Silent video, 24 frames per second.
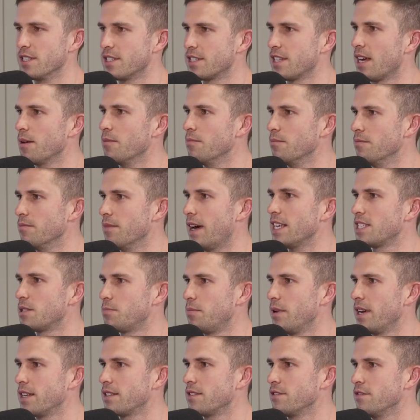in some
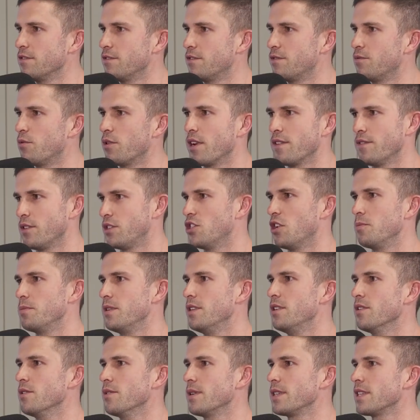aspect of whatever job
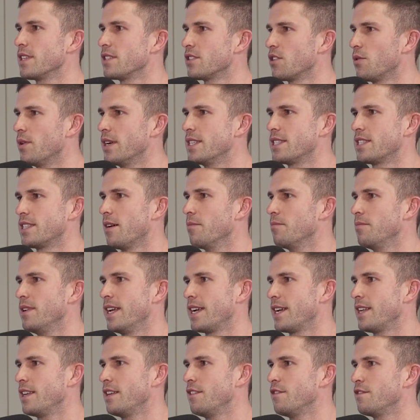you're doing. There's always some
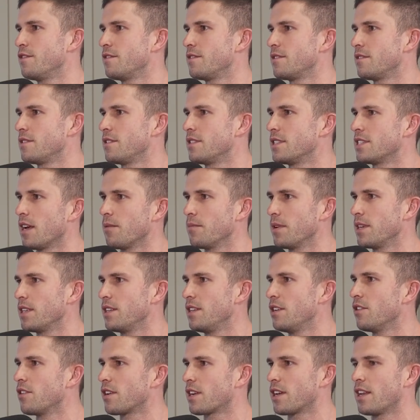negative to something.
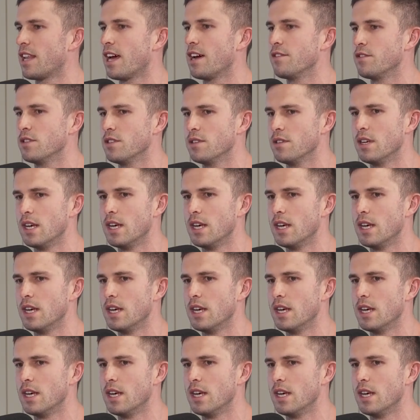You're not going to have